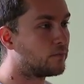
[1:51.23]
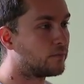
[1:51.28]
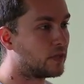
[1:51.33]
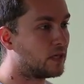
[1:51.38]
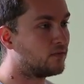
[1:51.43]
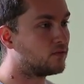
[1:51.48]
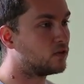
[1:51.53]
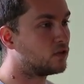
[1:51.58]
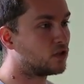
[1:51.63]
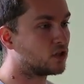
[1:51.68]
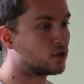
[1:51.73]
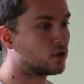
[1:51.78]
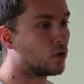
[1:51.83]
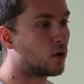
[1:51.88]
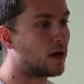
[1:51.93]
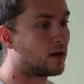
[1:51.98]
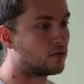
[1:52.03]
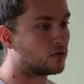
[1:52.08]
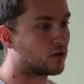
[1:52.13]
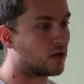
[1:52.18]
Even just go
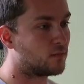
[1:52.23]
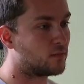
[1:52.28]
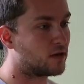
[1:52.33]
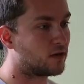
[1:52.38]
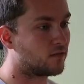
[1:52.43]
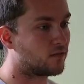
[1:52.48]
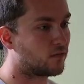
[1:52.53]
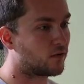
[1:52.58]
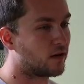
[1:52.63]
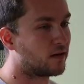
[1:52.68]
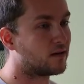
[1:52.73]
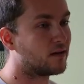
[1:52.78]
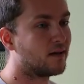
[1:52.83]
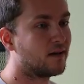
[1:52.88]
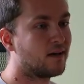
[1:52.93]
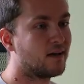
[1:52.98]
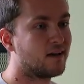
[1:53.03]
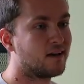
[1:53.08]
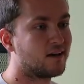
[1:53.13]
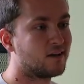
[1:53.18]
out and try to make a friend.
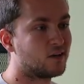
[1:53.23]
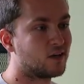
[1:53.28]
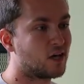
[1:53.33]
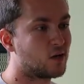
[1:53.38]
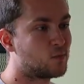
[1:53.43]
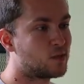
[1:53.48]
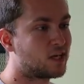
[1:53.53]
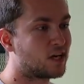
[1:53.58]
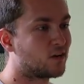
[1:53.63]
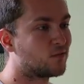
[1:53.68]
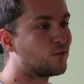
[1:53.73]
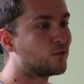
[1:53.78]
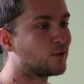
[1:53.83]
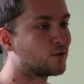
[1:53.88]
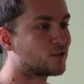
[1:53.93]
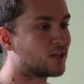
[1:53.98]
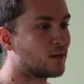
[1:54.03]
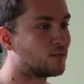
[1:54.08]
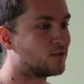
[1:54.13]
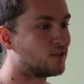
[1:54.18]
You got to be careful of
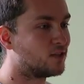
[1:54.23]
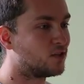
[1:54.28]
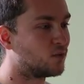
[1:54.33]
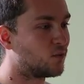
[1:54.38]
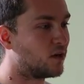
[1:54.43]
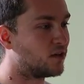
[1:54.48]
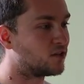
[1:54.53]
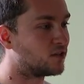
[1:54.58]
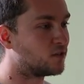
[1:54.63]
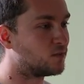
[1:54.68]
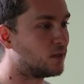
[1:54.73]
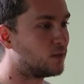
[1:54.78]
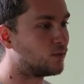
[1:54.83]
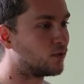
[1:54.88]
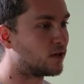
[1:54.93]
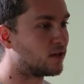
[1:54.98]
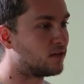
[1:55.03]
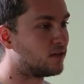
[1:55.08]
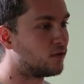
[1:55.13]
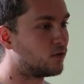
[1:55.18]
those type of situations. People
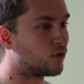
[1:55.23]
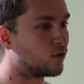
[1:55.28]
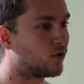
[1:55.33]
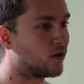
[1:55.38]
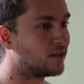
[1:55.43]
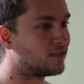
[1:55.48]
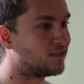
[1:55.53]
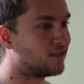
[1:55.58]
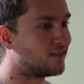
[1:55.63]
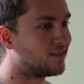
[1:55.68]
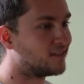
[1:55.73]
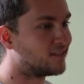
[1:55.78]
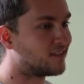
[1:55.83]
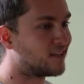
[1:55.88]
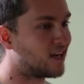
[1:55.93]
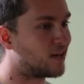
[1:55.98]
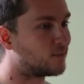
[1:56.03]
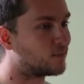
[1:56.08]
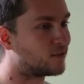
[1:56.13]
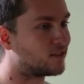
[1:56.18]
get a little crazy in these
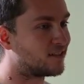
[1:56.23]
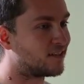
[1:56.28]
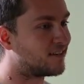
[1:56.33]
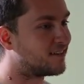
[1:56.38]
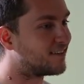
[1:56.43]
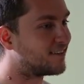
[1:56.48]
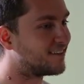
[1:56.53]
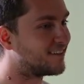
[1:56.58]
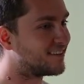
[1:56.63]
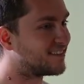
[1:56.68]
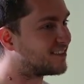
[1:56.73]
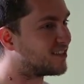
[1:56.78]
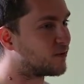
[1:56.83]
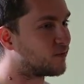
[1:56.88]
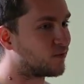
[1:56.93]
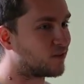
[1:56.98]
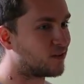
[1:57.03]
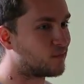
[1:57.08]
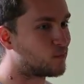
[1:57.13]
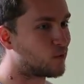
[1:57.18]
games, and it's
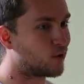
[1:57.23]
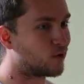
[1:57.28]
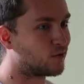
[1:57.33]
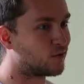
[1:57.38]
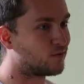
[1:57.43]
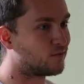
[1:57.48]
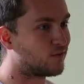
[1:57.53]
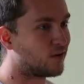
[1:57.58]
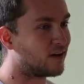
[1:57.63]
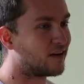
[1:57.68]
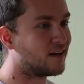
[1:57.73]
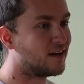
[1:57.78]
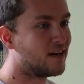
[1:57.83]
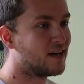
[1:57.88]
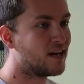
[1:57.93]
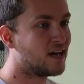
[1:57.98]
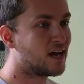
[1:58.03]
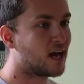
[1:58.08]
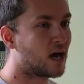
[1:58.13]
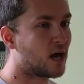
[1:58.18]
definitely part of the fun.
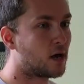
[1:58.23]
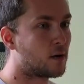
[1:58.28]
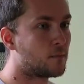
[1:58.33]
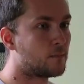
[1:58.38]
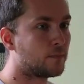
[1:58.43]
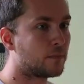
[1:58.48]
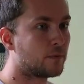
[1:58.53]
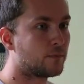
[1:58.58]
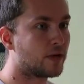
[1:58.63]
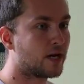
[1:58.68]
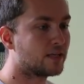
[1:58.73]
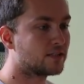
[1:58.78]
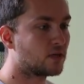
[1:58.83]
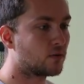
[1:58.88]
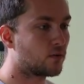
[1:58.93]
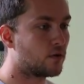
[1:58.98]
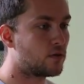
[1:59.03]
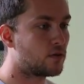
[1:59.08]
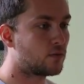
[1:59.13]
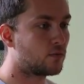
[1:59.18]
But as I
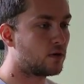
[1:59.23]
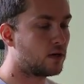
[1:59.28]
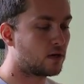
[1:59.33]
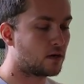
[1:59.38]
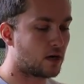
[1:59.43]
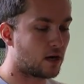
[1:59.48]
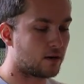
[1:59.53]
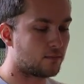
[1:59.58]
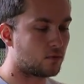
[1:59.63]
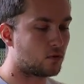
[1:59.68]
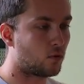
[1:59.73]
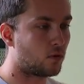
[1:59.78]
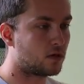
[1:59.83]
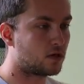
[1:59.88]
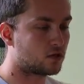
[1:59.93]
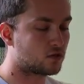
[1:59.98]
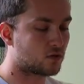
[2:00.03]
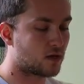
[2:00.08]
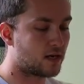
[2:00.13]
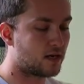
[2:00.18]
run through here, I'm going
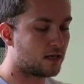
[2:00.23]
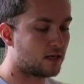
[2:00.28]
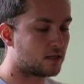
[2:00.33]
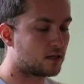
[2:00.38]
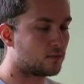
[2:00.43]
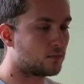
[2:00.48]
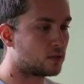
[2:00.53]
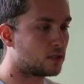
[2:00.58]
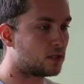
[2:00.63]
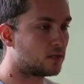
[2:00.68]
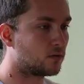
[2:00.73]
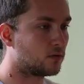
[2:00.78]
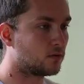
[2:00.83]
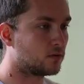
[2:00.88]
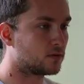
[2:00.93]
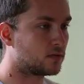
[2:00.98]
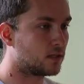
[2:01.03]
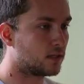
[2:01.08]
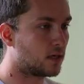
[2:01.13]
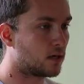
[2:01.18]
to try to get the
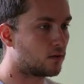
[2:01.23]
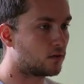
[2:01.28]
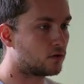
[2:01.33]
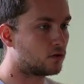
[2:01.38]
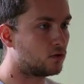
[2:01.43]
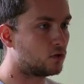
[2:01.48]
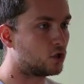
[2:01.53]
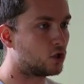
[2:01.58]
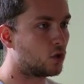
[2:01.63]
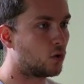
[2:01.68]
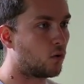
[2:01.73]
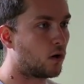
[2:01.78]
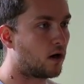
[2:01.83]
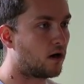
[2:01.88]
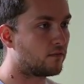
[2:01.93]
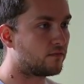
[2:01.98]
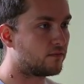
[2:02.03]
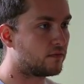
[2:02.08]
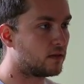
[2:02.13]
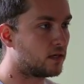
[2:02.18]
materials together to show off